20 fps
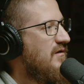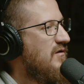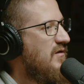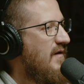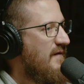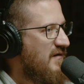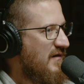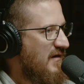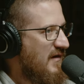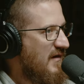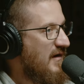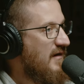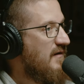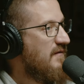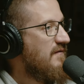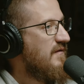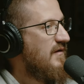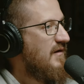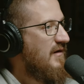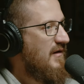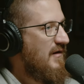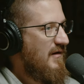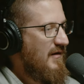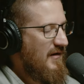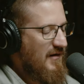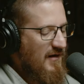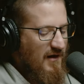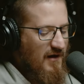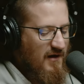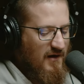You have to give
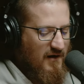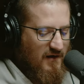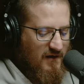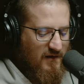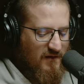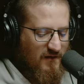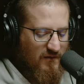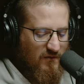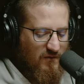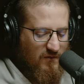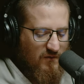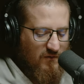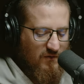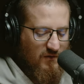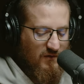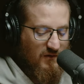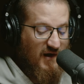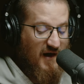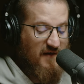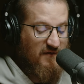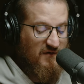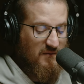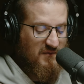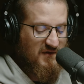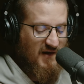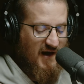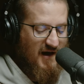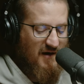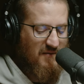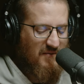life some
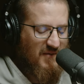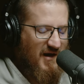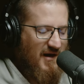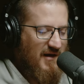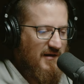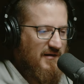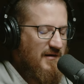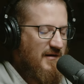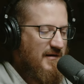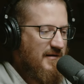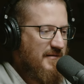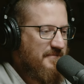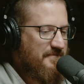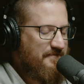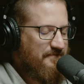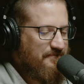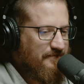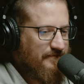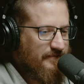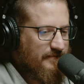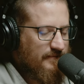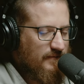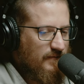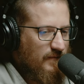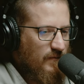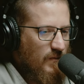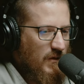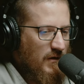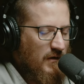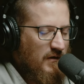time. And
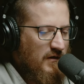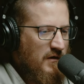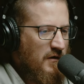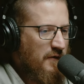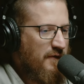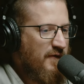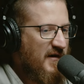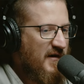you know,